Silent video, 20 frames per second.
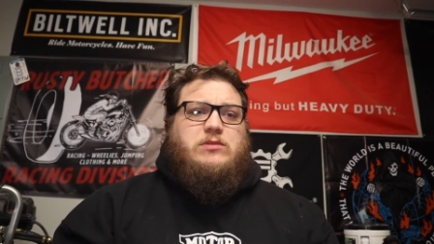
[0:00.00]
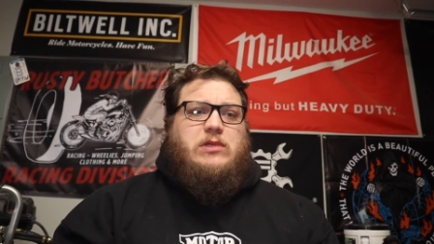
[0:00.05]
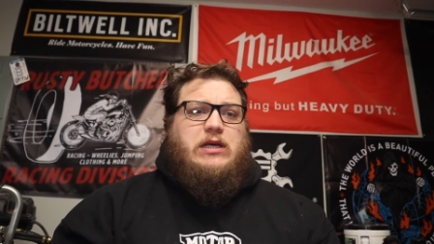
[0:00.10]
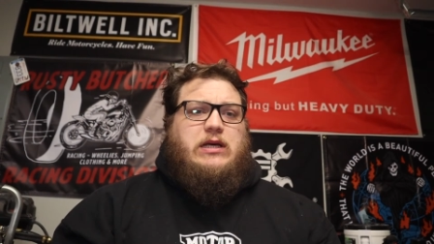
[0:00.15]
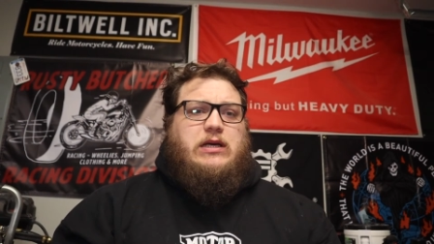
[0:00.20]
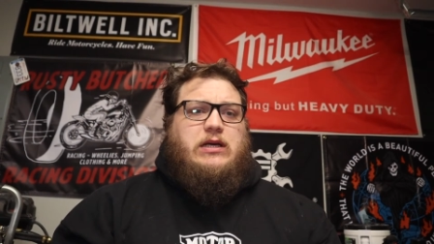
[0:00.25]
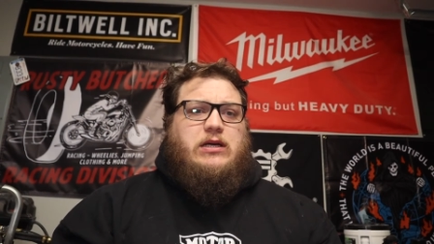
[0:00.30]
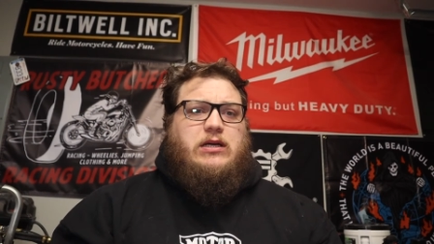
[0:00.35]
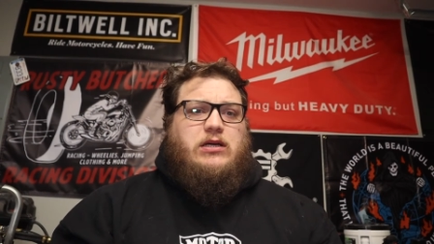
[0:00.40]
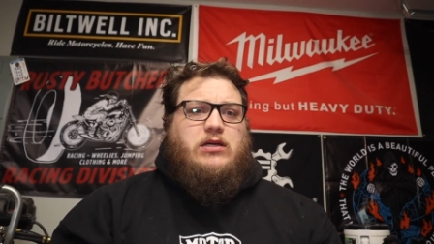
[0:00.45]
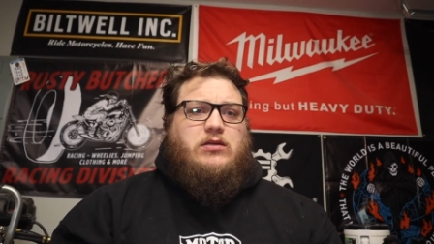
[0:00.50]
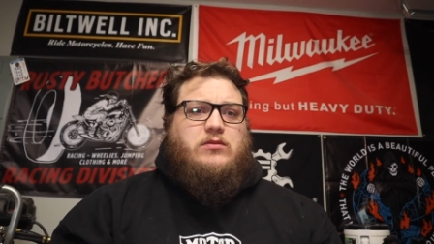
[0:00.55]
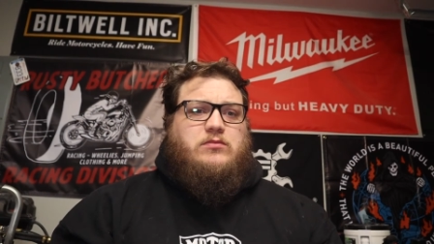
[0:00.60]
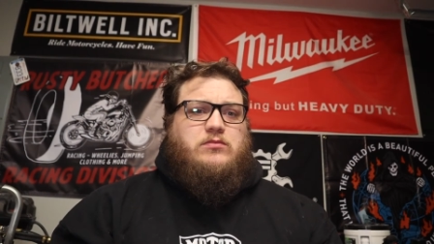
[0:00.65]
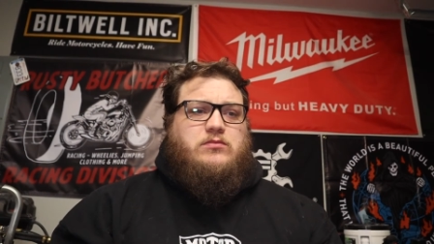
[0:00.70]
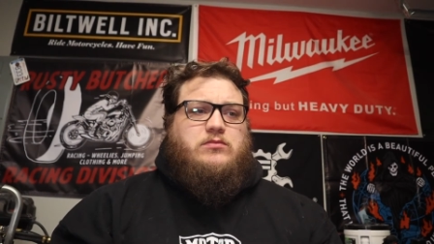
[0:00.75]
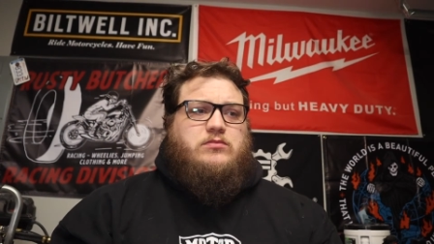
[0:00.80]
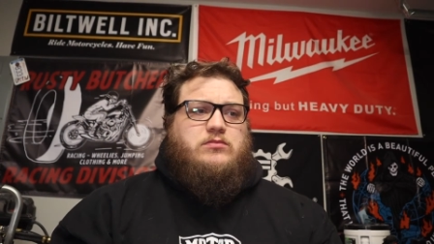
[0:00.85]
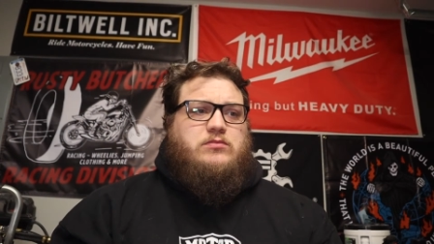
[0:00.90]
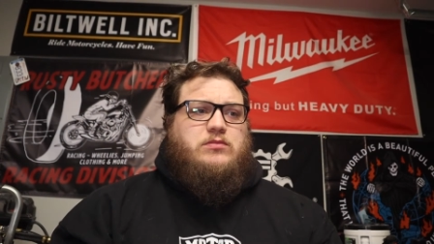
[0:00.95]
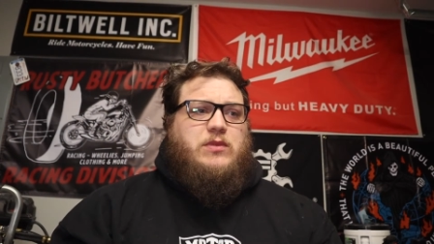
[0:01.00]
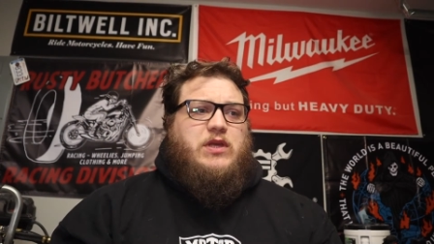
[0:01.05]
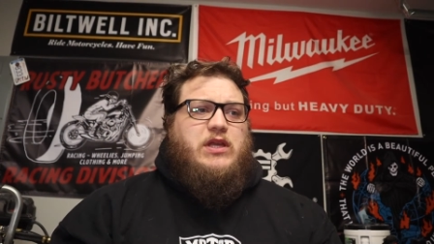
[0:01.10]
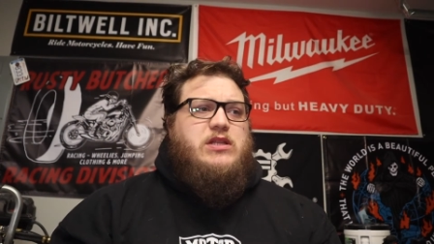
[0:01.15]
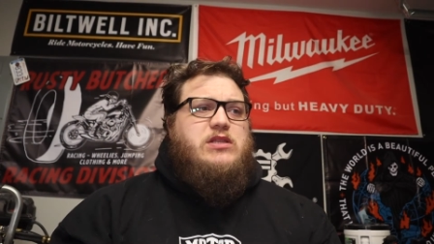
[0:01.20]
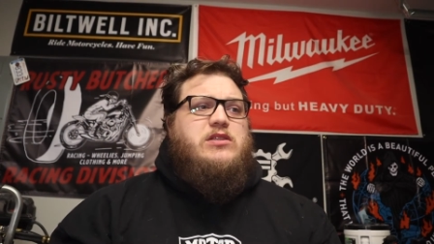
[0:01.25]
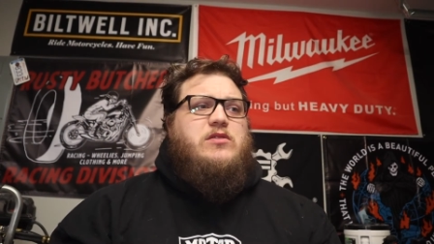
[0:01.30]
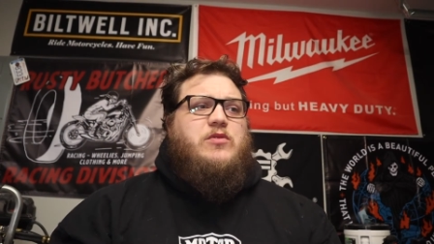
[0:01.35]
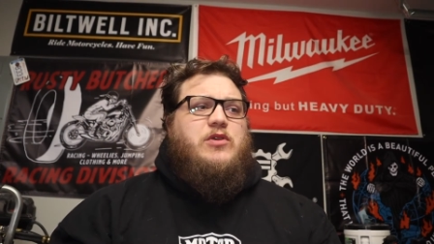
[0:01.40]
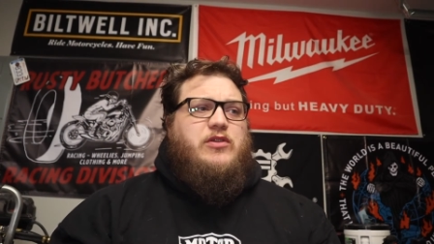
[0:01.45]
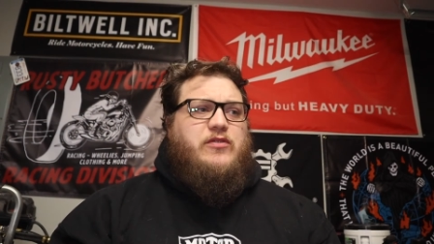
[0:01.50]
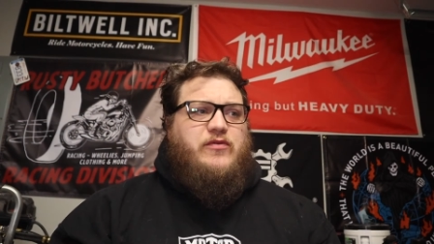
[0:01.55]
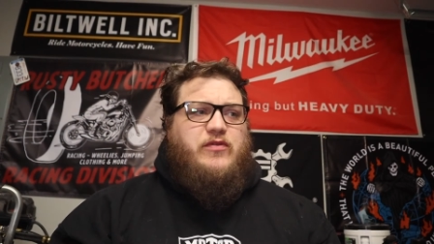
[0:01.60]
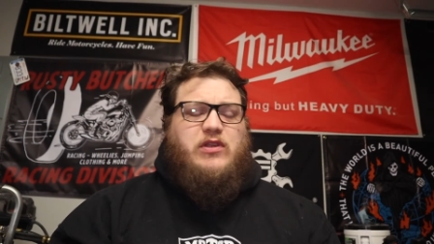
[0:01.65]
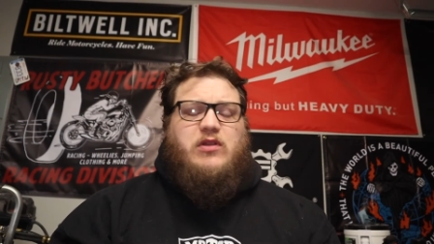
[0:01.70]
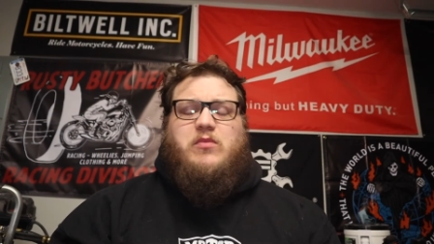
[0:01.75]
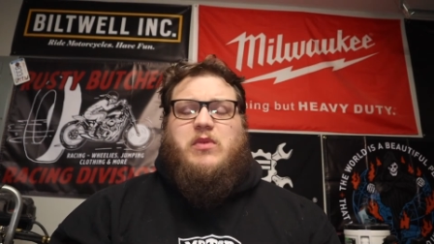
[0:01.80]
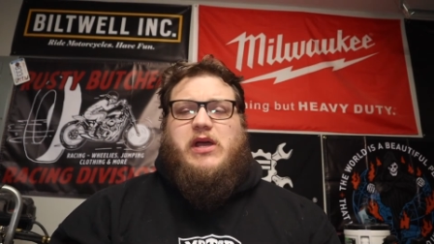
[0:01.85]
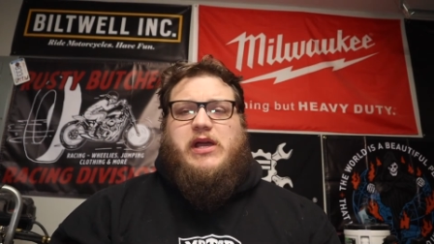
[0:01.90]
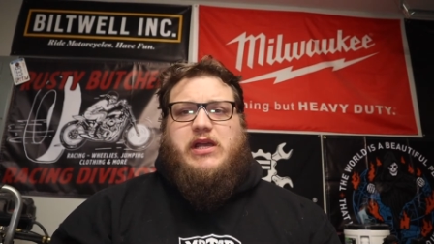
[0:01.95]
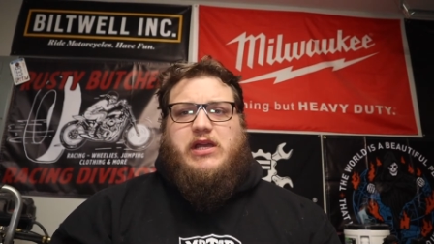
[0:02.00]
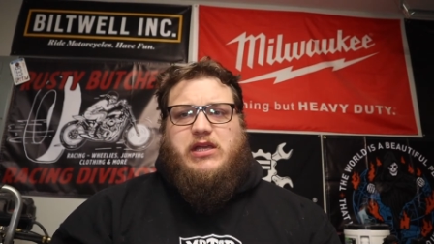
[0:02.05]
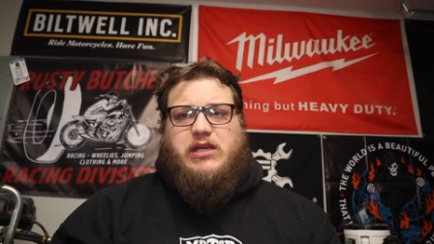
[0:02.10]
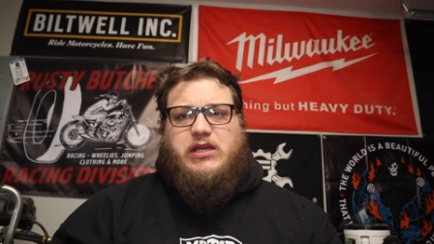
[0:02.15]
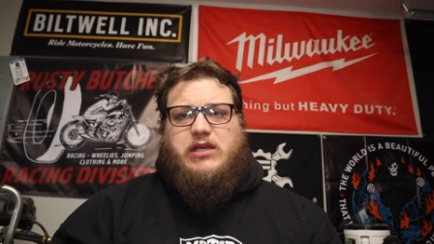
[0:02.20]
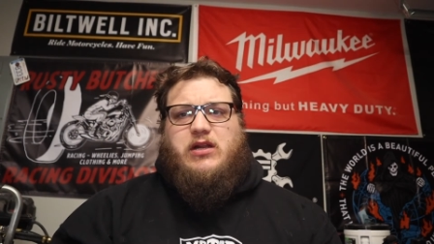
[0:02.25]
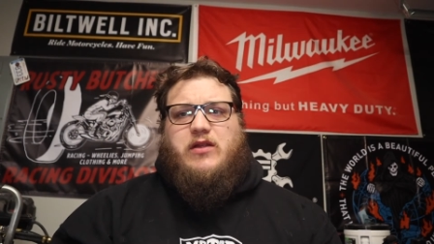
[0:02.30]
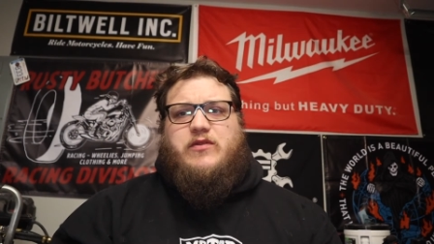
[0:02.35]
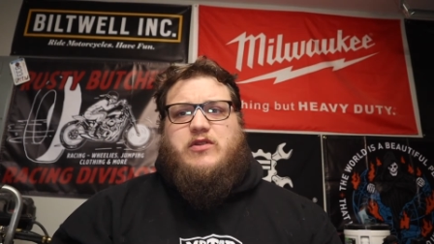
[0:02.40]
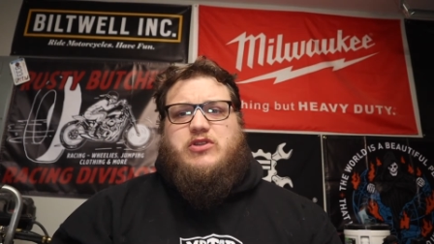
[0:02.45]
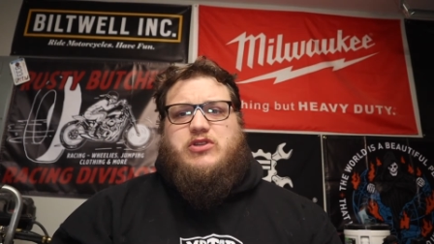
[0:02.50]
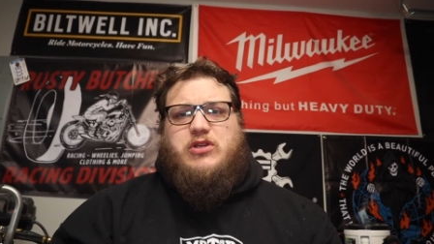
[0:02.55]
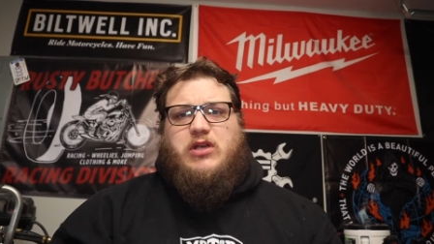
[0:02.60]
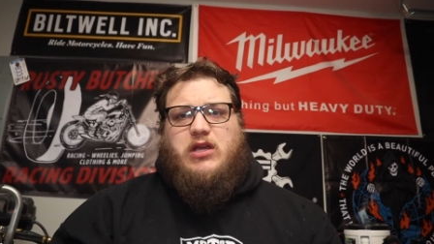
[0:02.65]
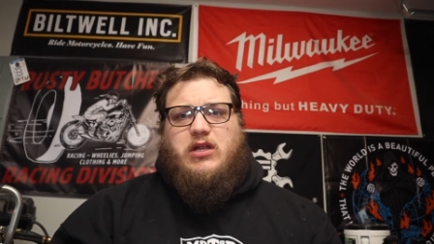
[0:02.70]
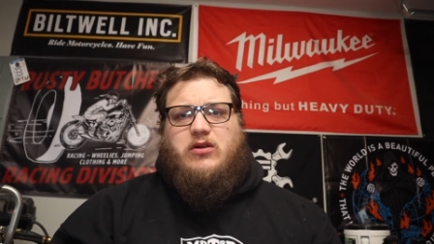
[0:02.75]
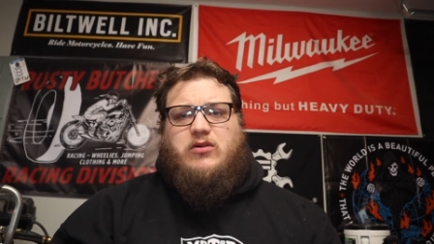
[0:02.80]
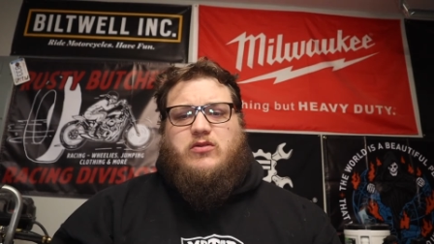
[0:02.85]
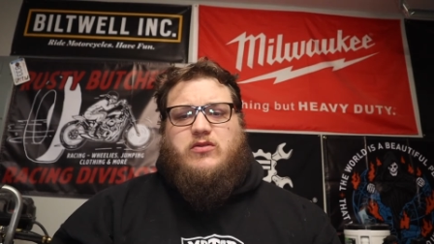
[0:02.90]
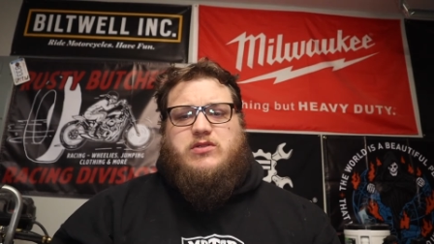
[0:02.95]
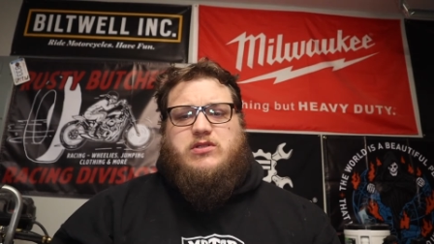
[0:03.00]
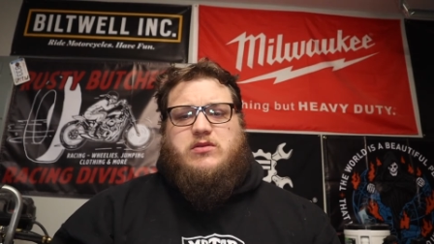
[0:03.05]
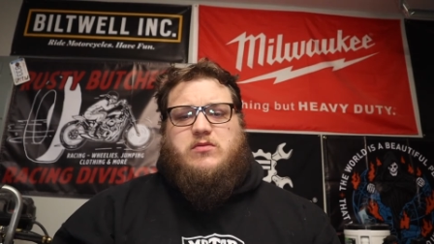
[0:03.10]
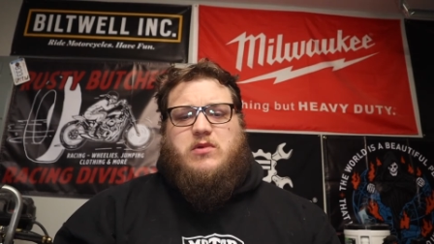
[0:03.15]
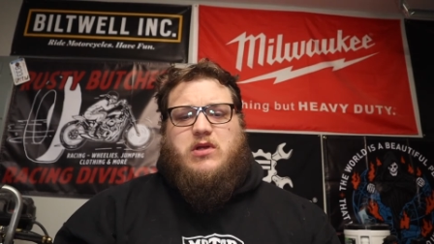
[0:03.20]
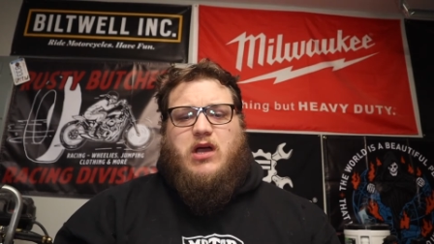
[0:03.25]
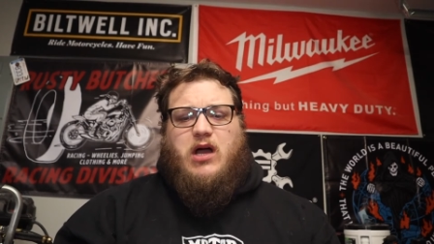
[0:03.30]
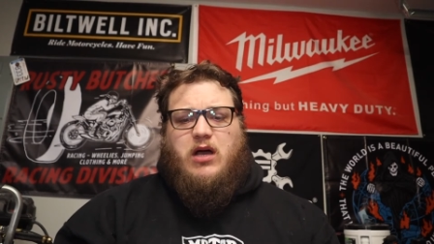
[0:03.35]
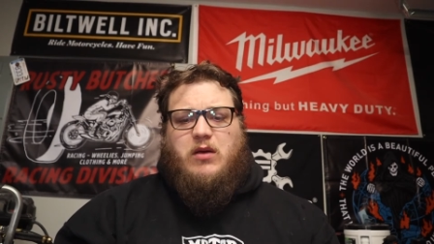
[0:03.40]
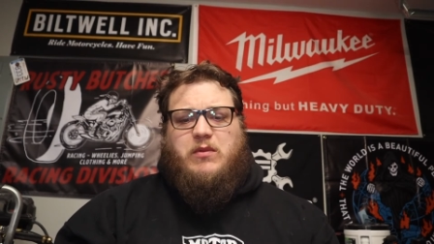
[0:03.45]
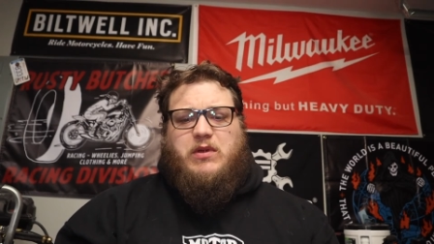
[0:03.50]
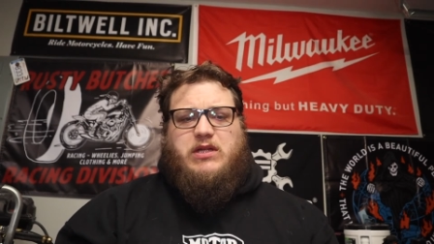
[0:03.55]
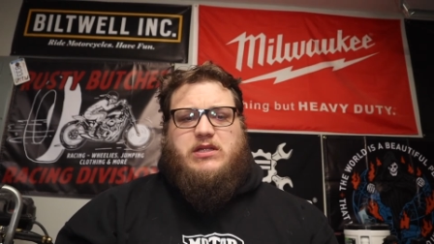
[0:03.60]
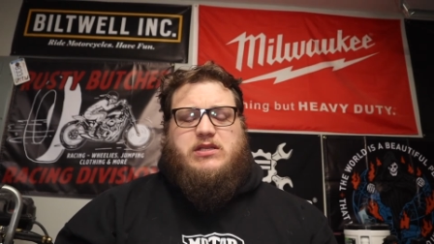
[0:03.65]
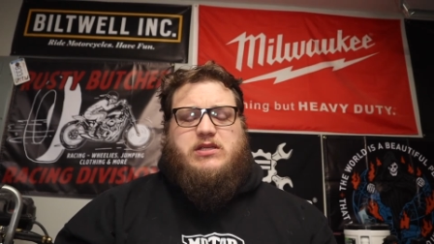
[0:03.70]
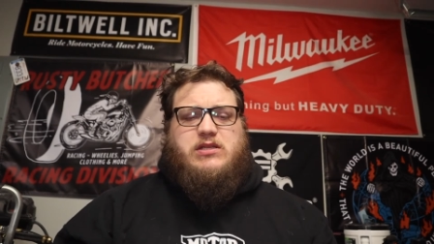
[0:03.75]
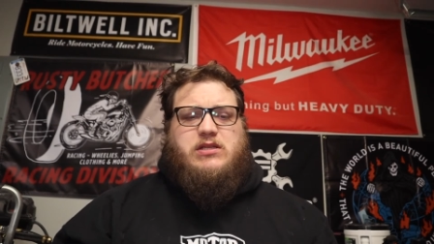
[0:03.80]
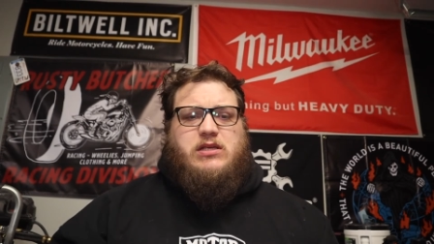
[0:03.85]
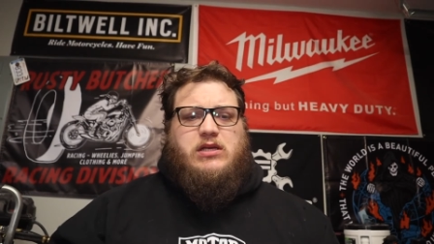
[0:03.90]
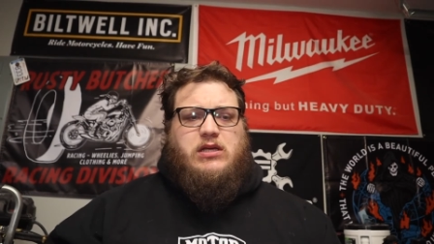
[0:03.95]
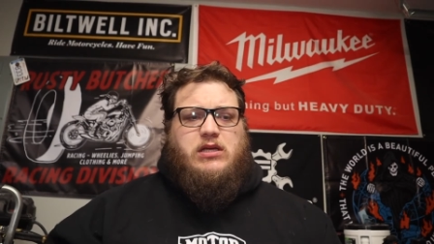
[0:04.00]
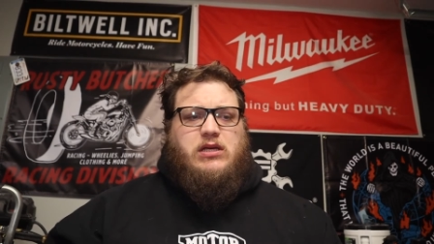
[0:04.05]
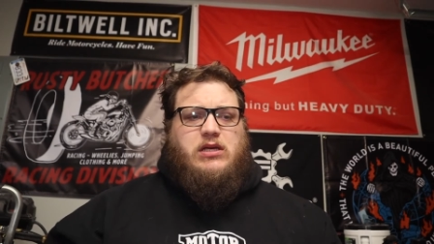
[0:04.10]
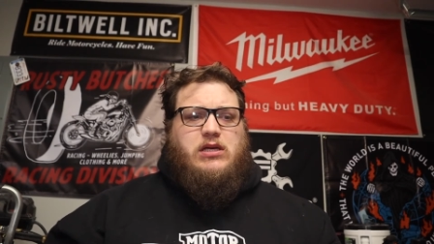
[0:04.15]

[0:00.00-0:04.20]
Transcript: Um, getting some good feedback again on the channel, some comments,